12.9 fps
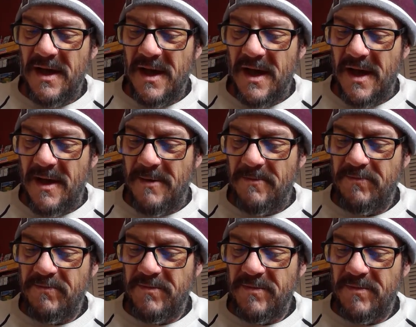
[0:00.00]

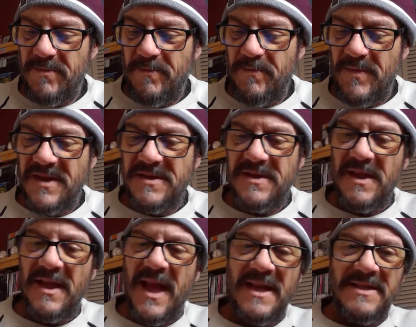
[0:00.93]
This is the
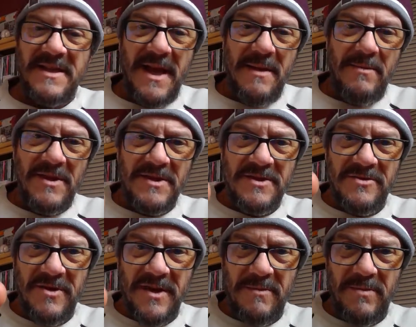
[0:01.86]
last game of the
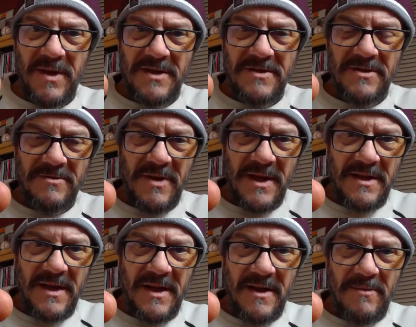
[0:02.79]
streak picture right
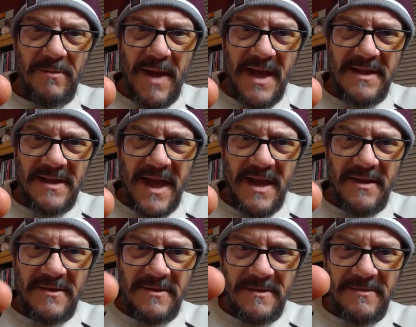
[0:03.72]
there, bat
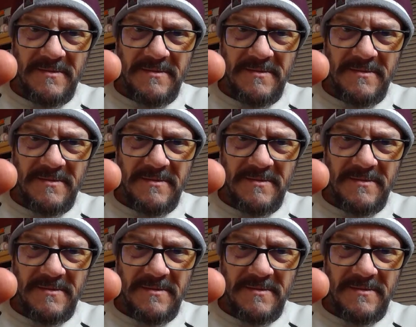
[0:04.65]
down